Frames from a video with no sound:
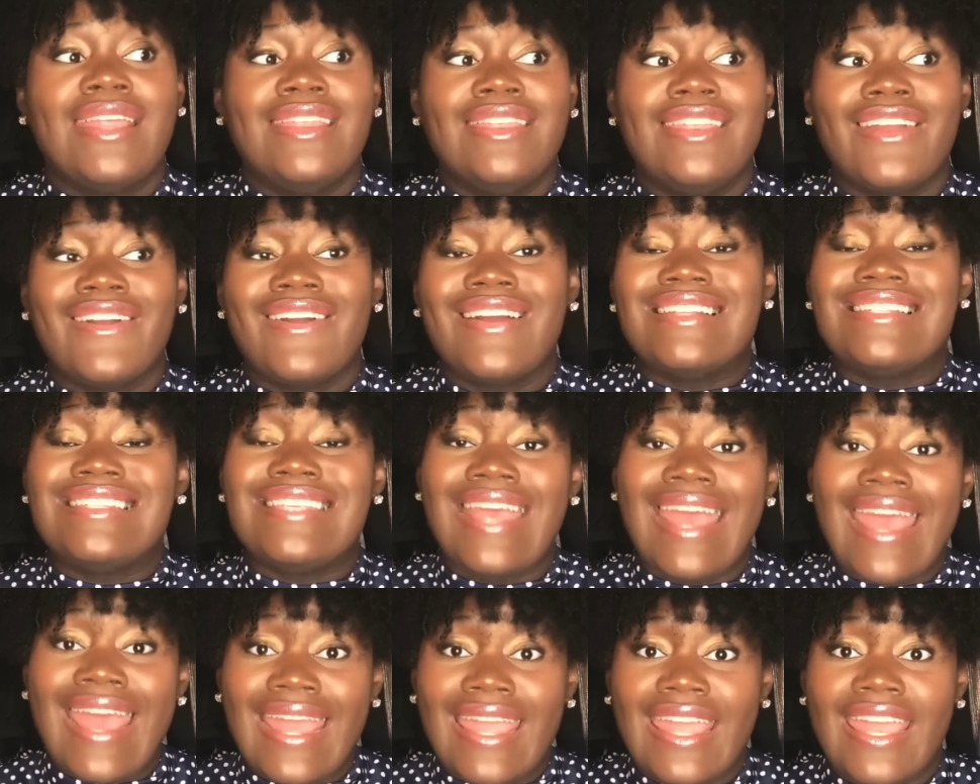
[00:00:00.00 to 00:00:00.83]
They're
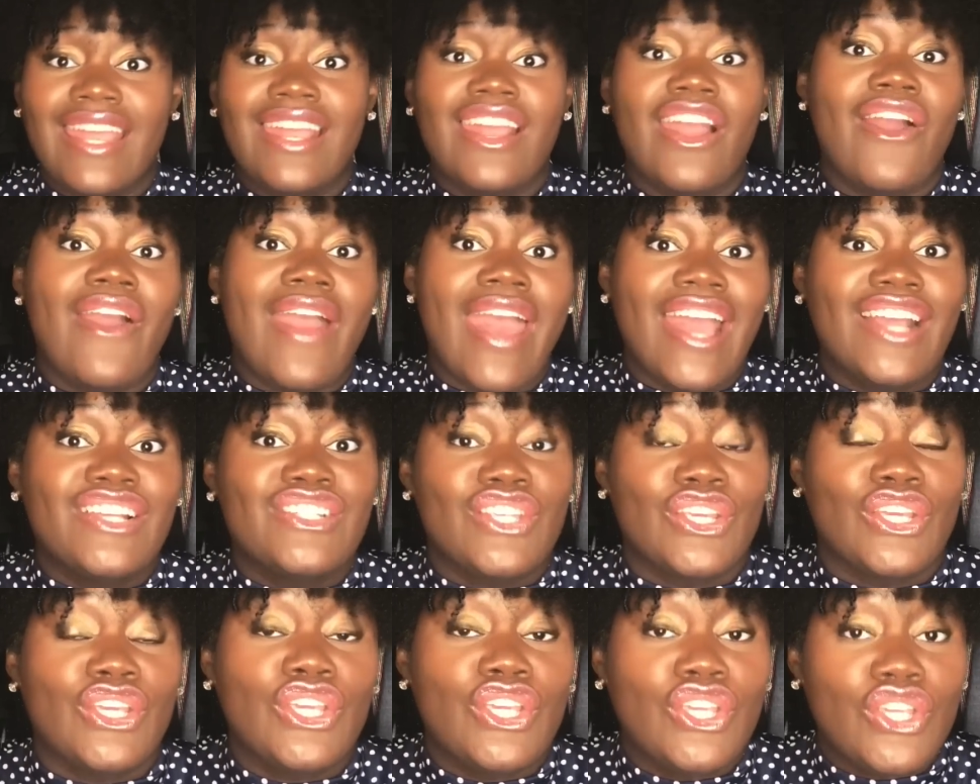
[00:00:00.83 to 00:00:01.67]
attacking her
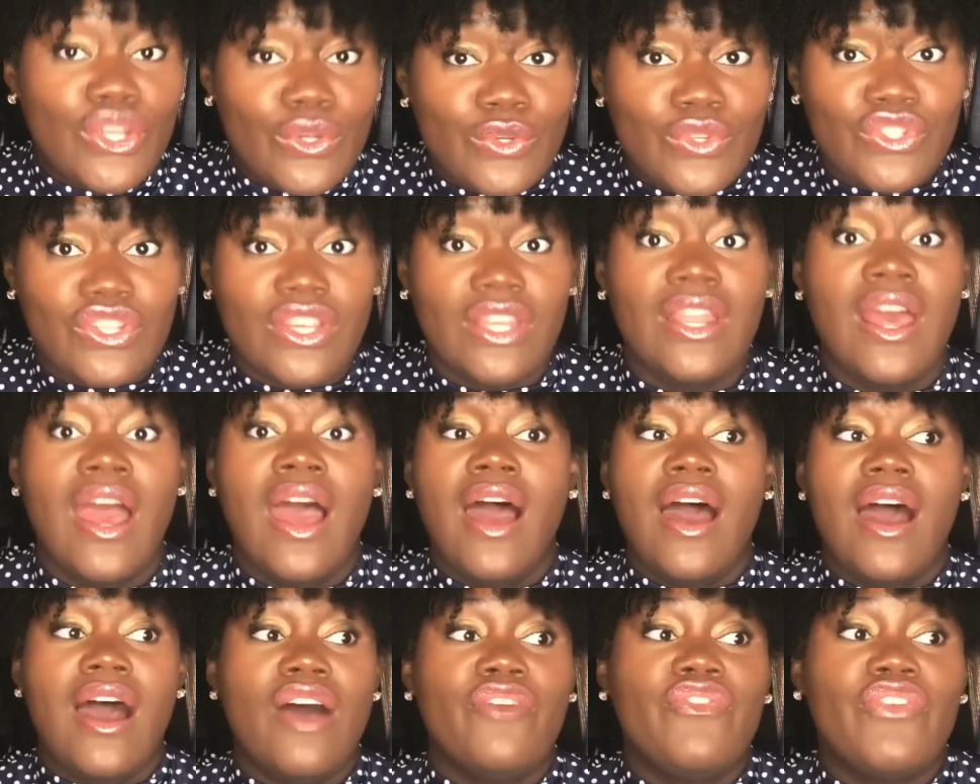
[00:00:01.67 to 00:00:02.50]
execution
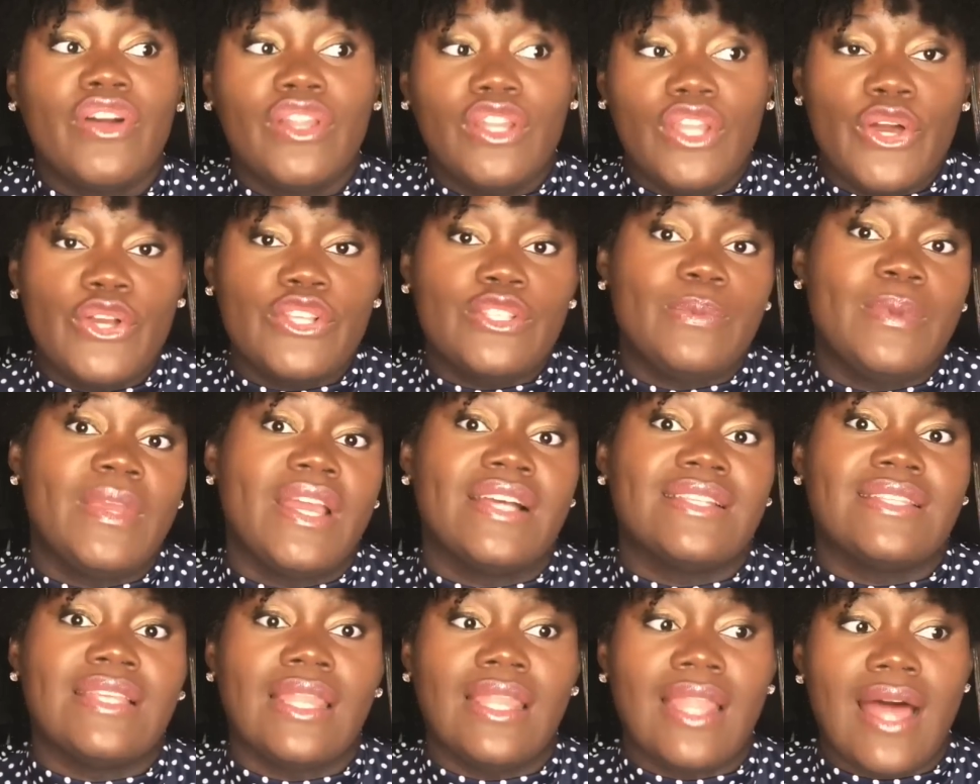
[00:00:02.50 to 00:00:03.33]
of her looks
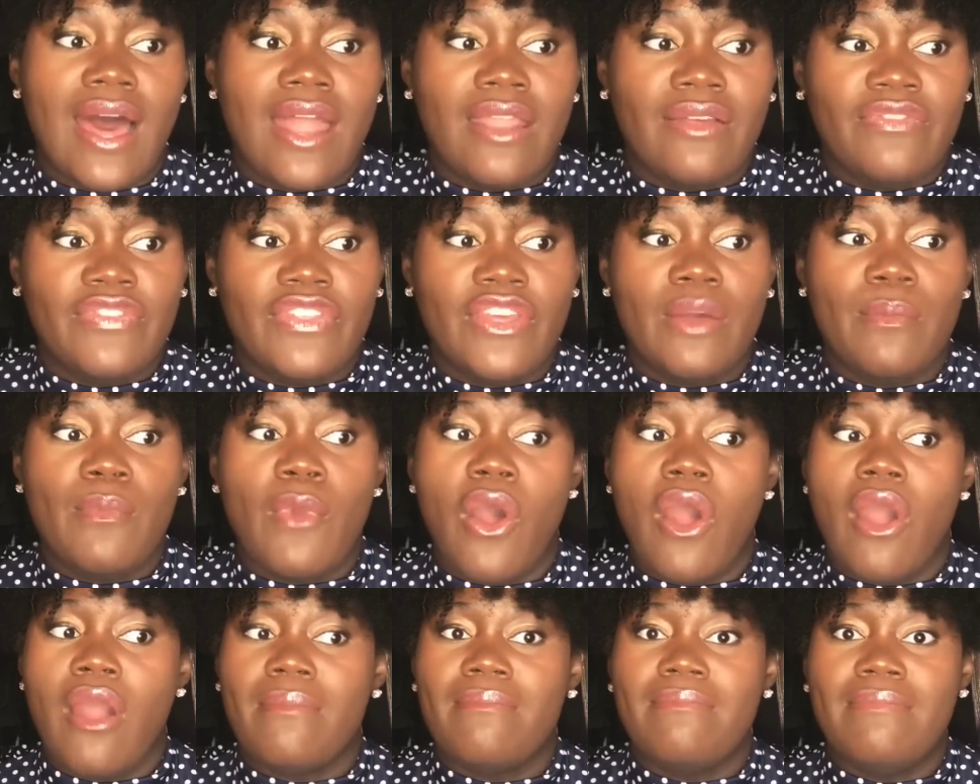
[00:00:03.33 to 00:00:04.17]
because a lot of them
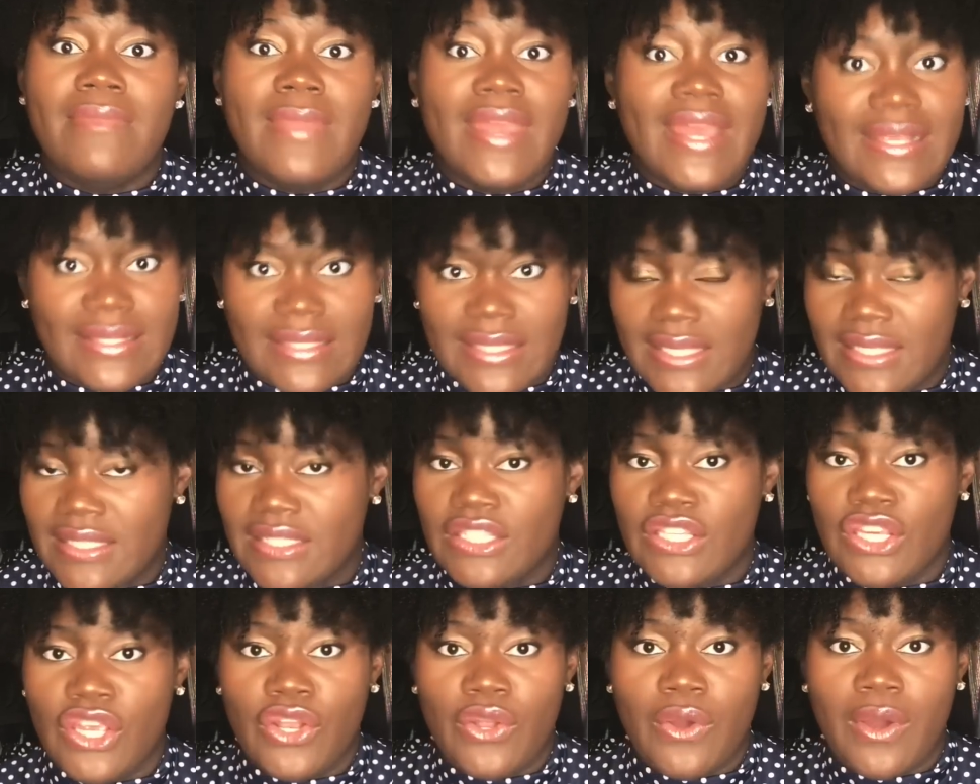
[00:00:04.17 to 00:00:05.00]
are
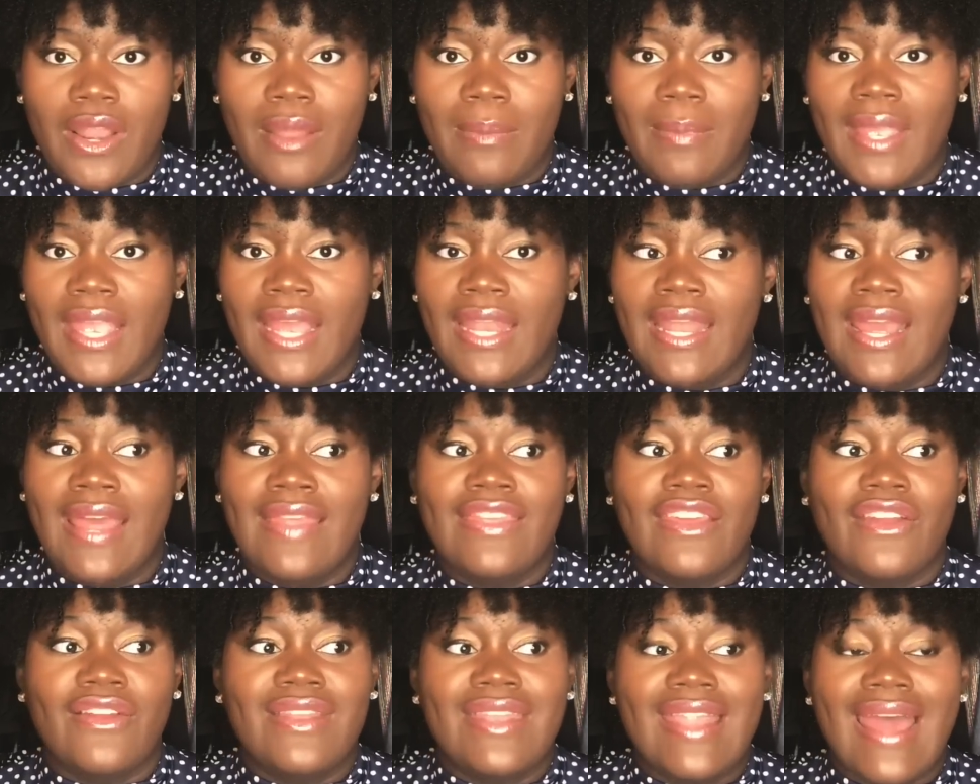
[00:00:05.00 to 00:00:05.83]
misses. You know what I mean?
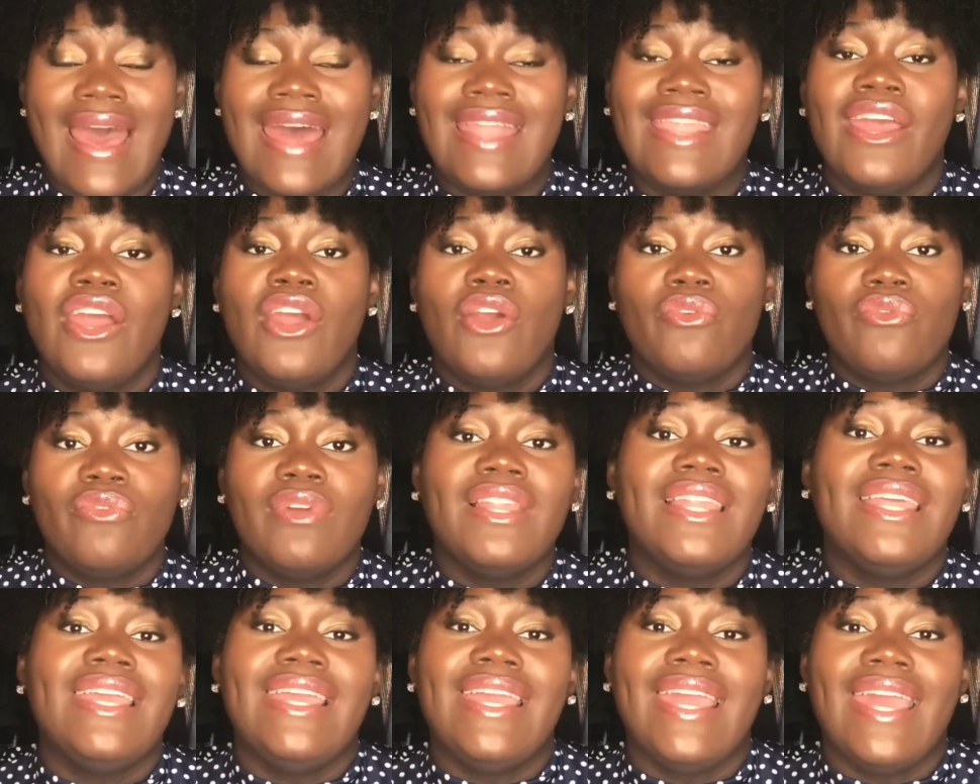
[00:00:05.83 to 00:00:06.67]
And they're not
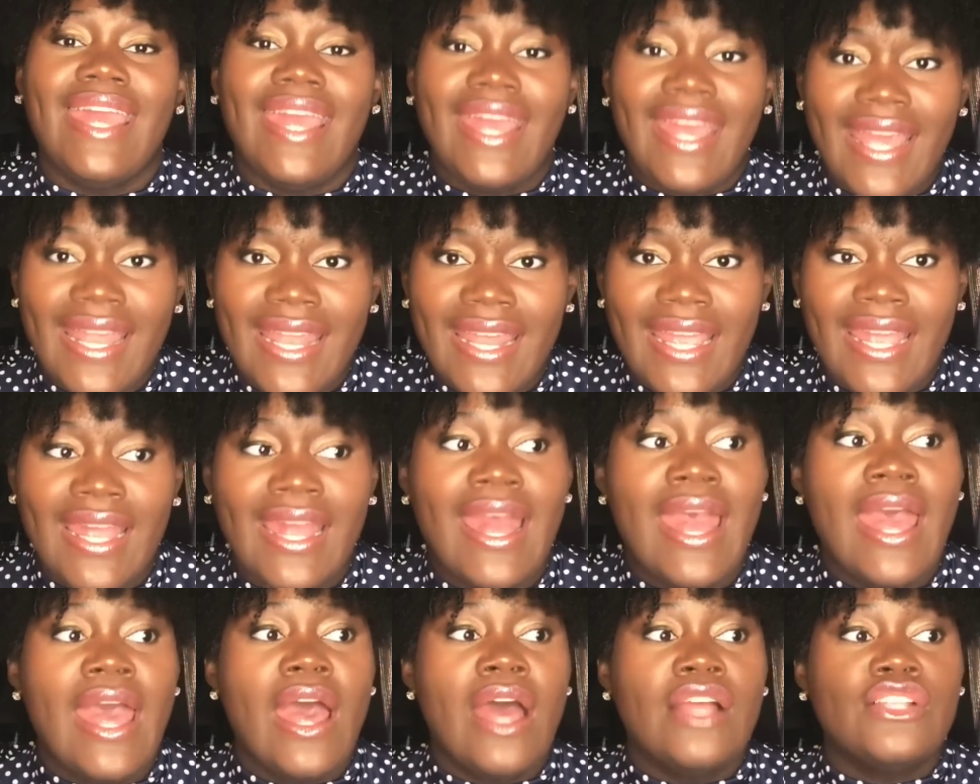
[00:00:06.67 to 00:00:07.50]
really
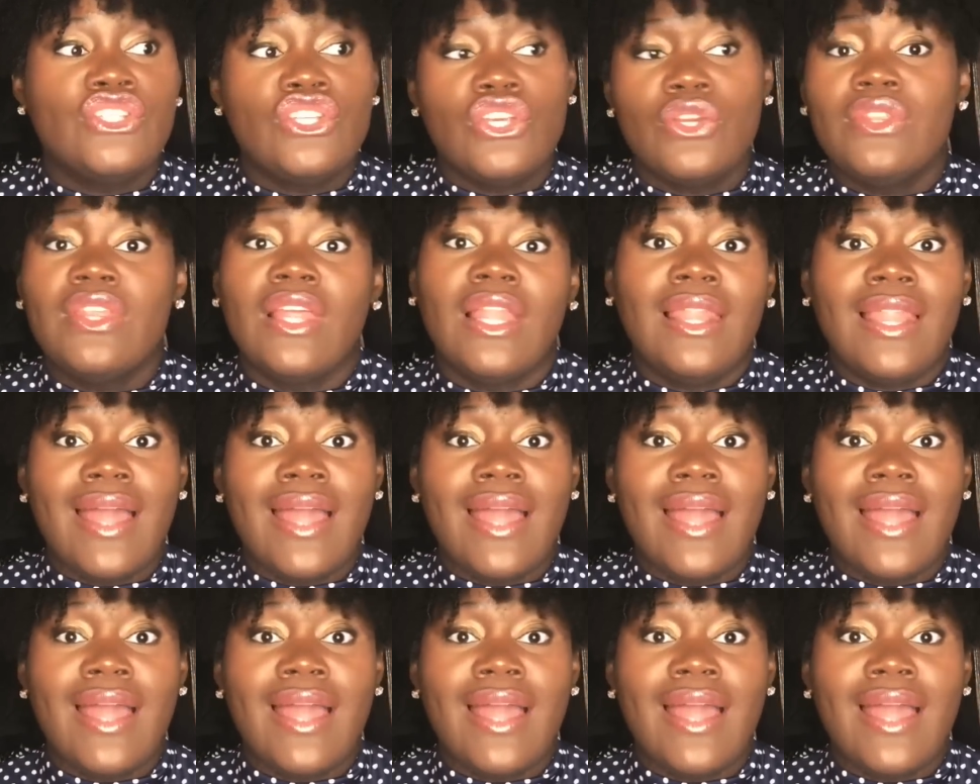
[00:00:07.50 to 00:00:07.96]
hitting to the